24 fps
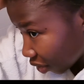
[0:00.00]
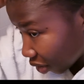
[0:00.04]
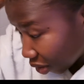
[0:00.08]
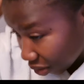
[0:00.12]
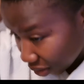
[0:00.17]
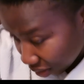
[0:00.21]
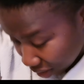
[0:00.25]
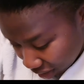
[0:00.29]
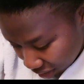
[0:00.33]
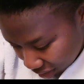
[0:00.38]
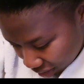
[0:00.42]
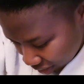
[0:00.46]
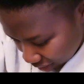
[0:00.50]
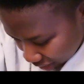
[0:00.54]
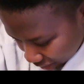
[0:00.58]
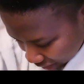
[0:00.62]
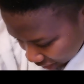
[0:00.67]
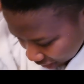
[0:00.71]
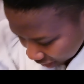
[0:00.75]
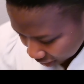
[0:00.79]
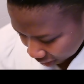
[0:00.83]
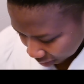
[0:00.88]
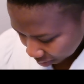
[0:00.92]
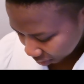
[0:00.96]
trying to
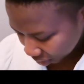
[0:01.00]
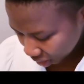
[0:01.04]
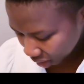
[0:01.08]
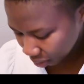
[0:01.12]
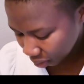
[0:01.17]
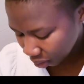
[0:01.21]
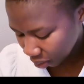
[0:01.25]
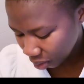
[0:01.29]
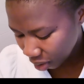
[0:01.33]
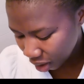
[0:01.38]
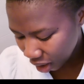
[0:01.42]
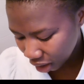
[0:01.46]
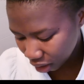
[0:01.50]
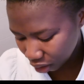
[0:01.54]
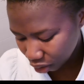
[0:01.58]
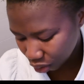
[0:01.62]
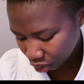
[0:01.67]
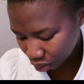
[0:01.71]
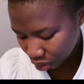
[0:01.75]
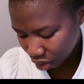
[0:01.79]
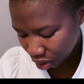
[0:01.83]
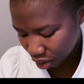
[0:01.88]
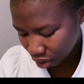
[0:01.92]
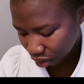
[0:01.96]
get it. Sometimes what I
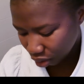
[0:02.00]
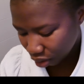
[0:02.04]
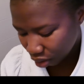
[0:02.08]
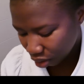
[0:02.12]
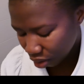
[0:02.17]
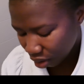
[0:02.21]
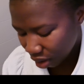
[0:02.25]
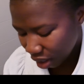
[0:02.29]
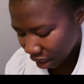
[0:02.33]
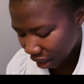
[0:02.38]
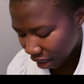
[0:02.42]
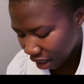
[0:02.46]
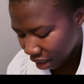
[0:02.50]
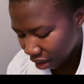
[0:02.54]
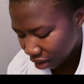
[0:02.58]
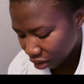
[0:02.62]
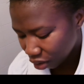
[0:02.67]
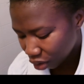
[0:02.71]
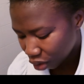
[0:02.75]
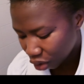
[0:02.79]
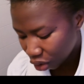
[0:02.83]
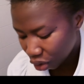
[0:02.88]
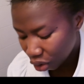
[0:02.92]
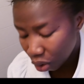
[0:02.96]
do also, I kind of
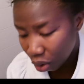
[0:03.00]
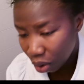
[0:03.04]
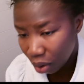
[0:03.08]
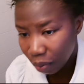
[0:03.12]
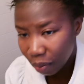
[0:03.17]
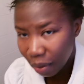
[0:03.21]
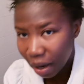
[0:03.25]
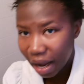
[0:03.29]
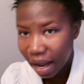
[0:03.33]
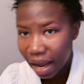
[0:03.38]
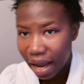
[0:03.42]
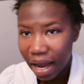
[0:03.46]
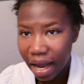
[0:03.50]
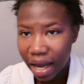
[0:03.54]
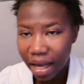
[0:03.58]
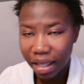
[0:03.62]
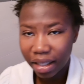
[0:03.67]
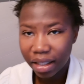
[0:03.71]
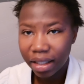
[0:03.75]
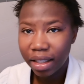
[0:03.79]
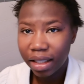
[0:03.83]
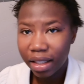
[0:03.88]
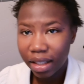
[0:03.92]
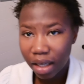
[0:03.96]
soak my
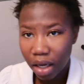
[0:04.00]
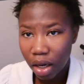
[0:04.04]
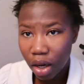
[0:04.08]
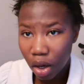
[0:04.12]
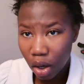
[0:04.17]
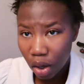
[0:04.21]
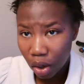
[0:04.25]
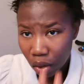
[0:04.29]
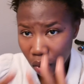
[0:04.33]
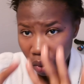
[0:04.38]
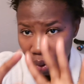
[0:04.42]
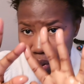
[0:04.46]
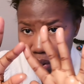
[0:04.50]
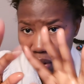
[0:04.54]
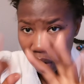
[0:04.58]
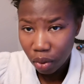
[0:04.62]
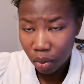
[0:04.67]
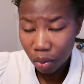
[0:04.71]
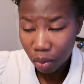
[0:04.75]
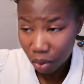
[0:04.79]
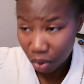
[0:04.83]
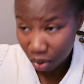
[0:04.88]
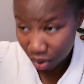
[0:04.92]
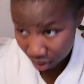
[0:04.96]
hand
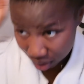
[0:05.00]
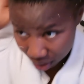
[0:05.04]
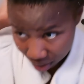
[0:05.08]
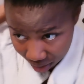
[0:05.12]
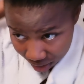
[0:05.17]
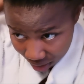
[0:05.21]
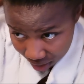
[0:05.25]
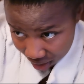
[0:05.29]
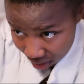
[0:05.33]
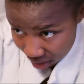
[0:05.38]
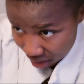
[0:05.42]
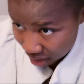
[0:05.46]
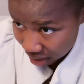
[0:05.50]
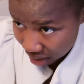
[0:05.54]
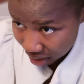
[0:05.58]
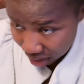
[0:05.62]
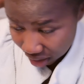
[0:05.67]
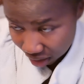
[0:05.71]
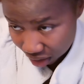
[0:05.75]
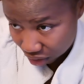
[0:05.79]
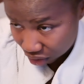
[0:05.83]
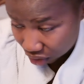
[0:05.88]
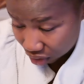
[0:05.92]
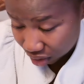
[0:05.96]
with water and
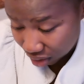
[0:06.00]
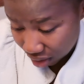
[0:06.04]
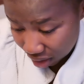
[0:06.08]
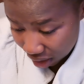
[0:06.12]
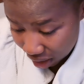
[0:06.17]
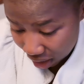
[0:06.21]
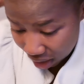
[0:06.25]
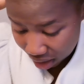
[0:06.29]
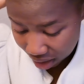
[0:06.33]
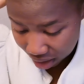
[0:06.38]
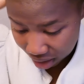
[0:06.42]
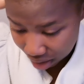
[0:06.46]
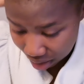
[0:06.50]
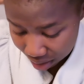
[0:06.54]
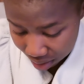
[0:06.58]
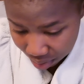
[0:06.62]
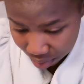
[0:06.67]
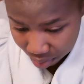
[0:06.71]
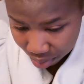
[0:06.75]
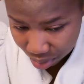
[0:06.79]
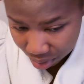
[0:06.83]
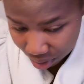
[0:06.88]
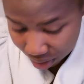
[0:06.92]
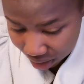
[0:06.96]
I just like
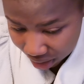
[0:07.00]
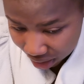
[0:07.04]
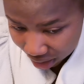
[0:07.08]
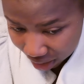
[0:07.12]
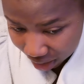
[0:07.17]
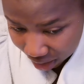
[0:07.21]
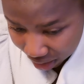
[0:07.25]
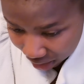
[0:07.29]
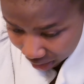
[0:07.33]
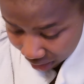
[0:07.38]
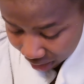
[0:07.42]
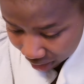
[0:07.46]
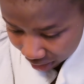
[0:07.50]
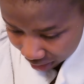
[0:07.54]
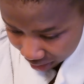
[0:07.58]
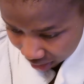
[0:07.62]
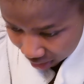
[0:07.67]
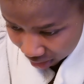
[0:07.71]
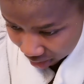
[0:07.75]
play it,